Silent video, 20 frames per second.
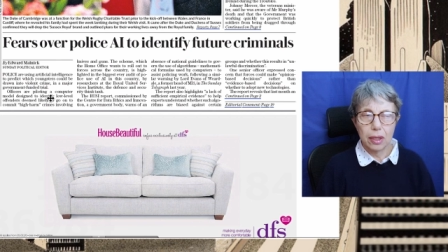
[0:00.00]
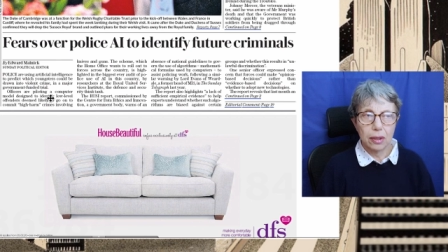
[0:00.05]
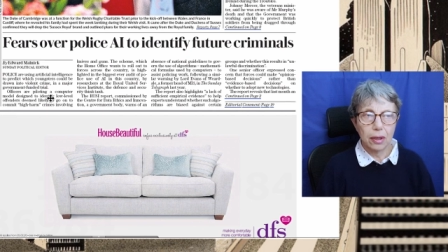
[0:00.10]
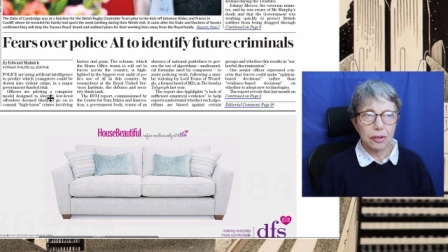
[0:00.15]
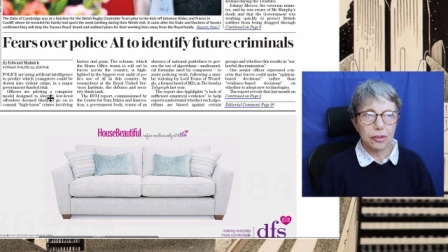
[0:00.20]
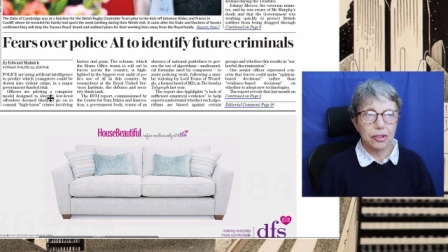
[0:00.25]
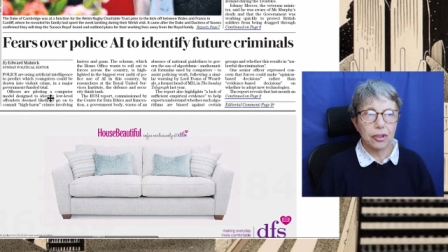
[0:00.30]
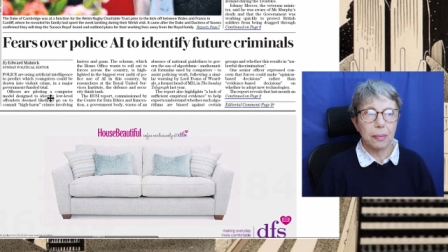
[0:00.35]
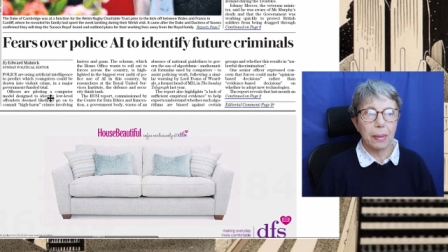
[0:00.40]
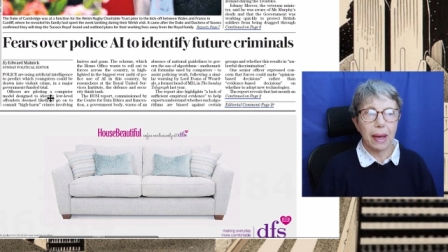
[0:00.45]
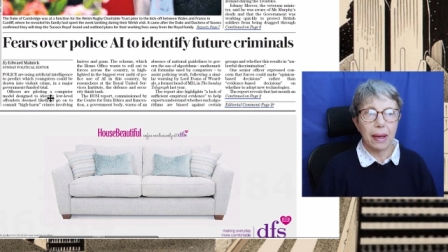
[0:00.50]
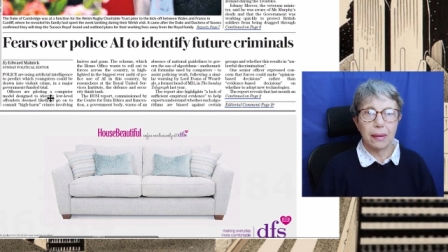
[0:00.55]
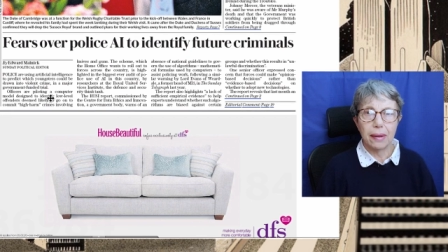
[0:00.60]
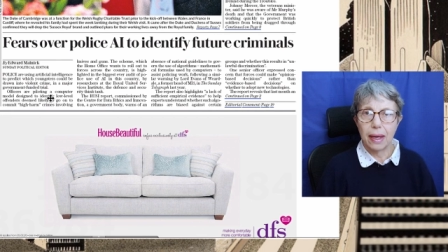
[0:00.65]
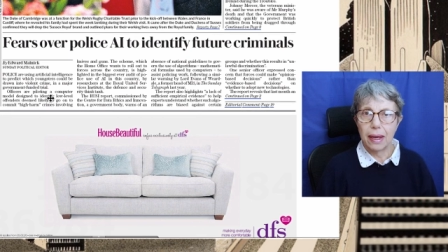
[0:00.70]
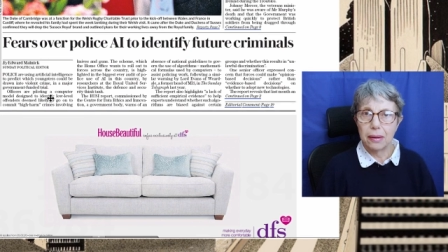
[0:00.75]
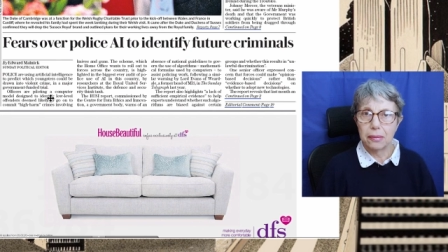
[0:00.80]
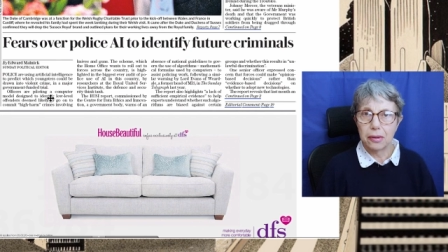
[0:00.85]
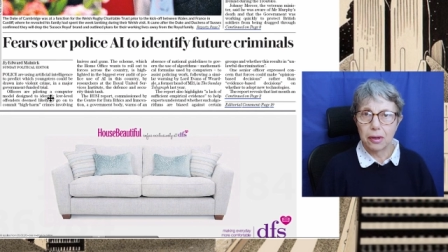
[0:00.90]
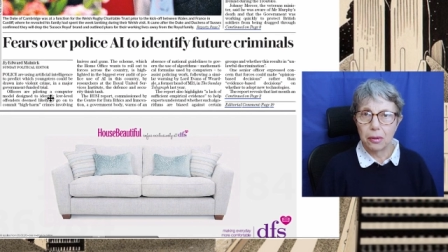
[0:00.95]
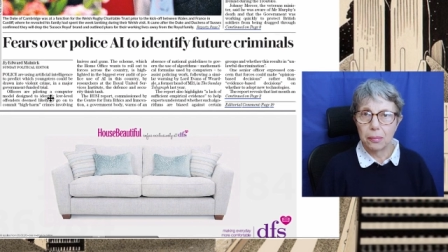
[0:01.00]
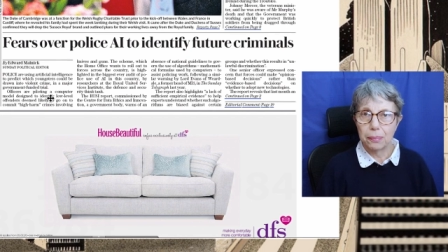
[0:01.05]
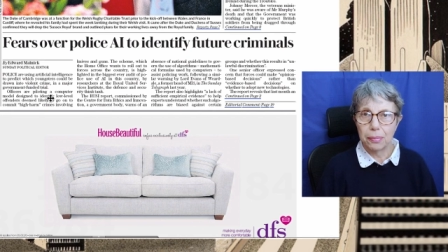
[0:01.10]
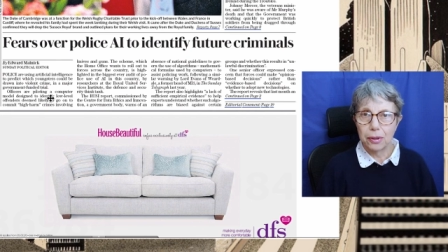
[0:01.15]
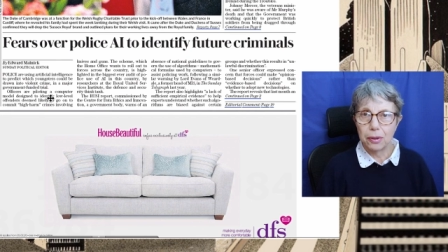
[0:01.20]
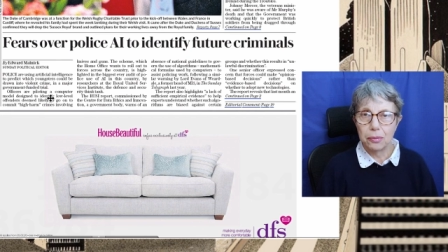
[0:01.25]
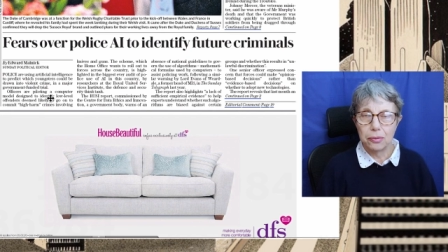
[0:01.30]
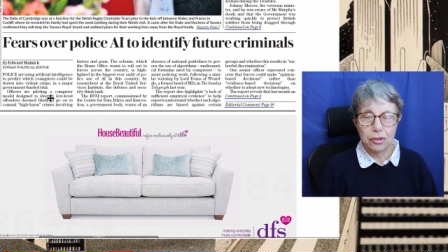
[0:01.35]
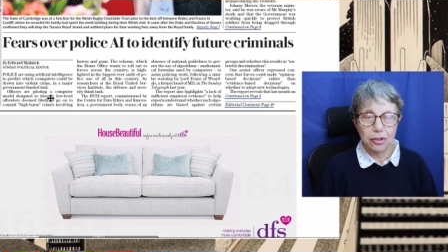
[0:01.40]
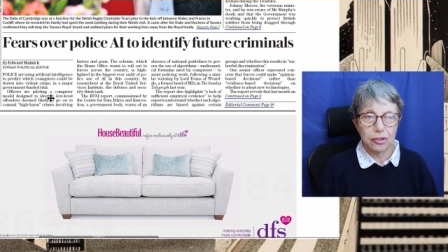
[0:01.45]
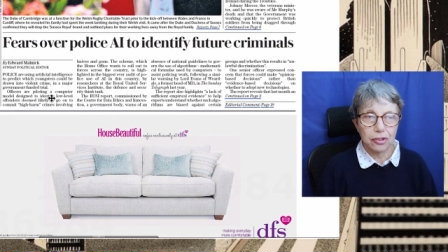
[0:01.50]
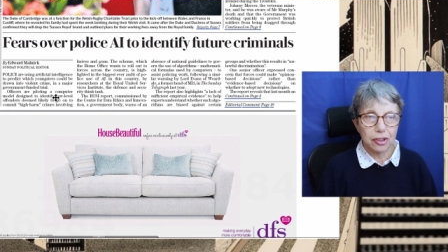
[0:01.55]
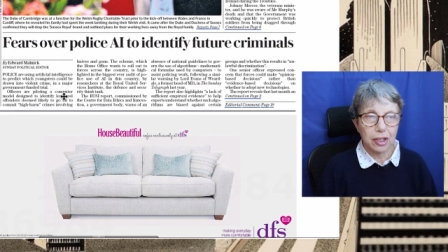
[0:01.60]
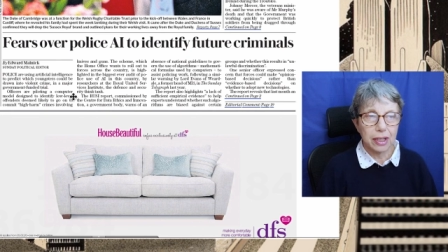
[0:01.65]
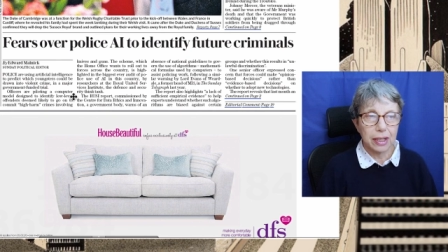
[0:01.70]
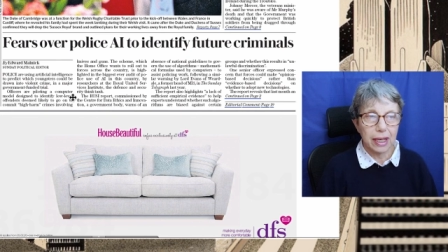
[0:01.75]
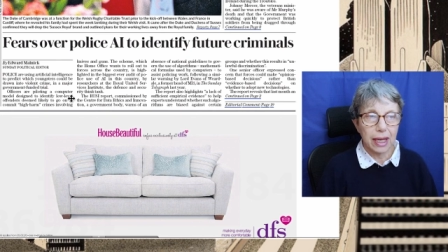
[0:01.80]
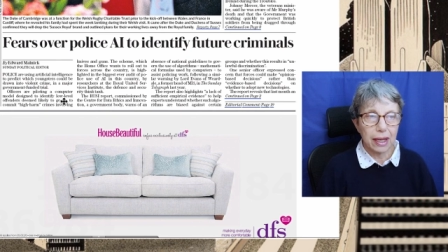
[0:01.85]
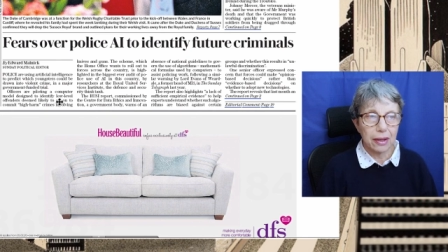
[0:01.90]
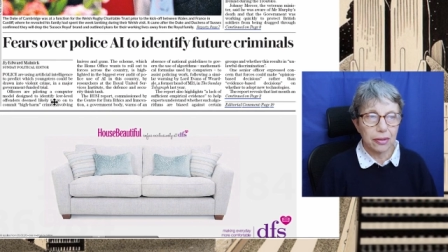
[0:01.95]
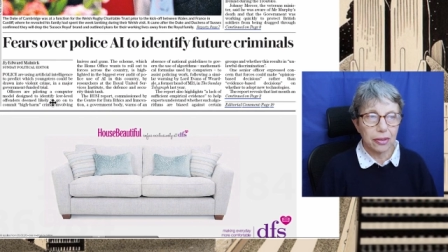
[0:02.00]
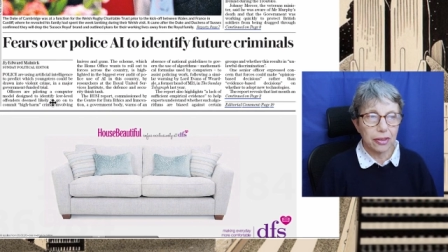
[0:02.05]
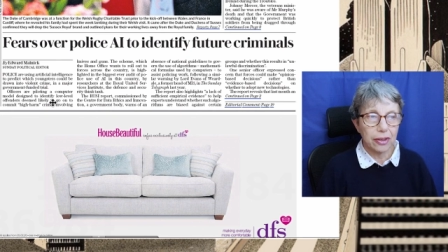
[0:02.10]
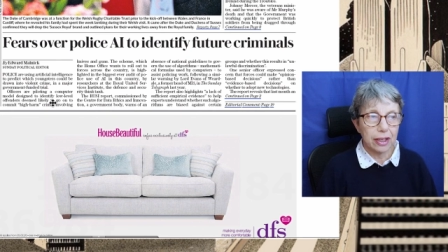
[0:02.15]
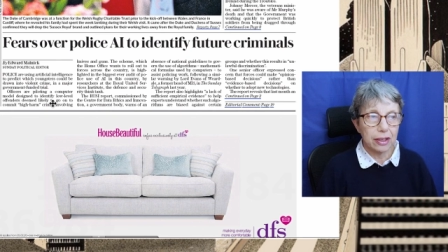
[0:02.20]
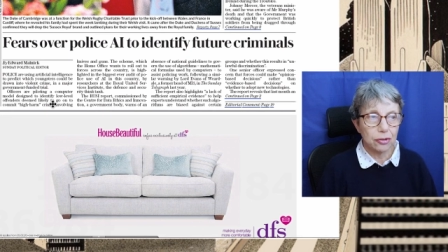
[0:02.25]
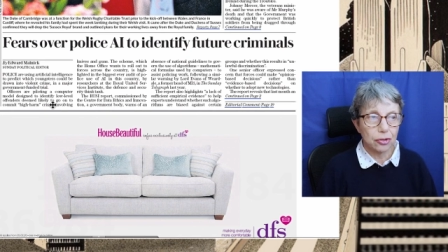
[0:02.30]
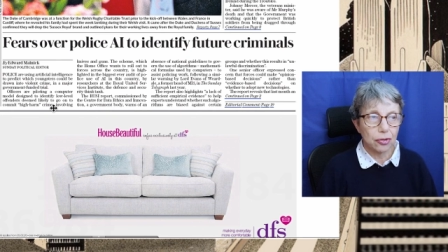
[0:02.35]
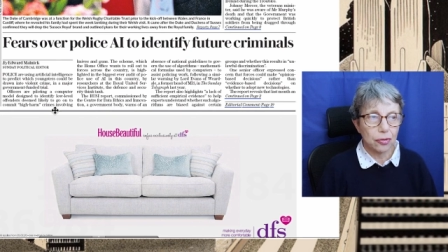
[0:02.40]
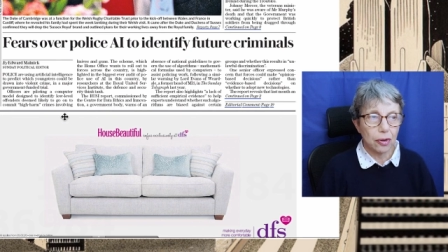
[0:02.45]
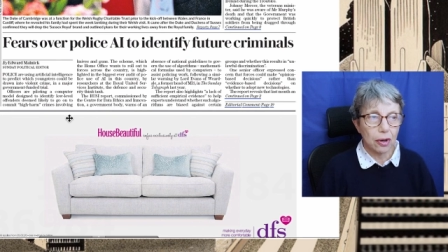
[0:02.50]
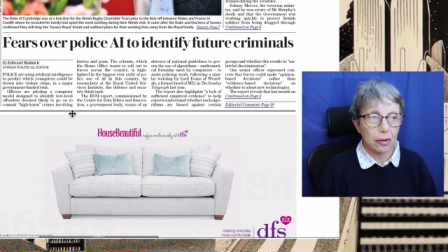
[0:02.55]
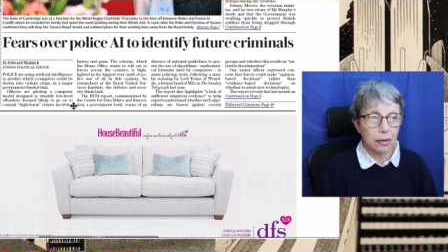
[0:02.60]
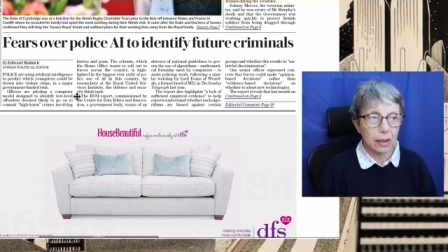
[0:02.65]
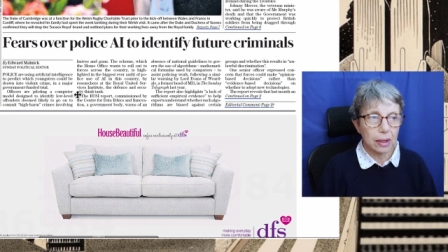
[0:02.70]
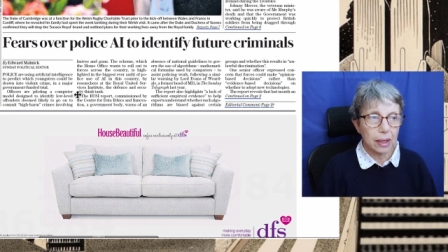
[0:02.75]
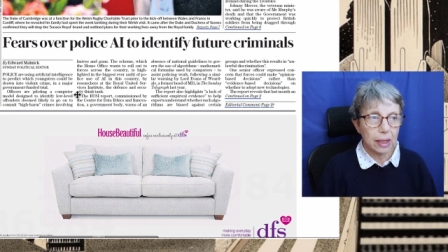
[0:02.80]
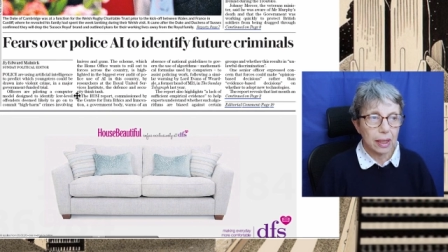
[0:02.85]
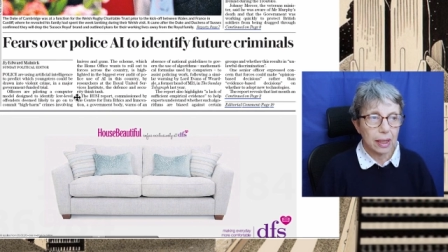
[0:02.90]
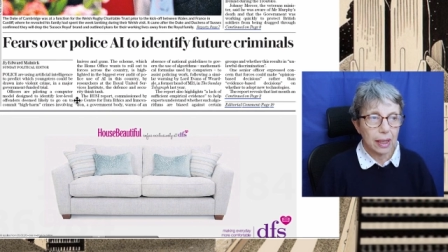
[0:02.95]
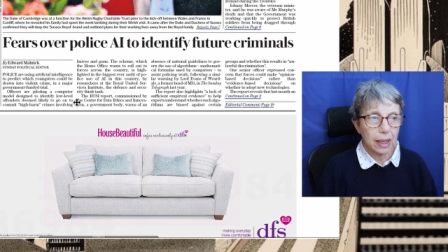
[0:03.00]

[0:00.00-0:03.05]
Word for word: a lot about how computers can get things wrong.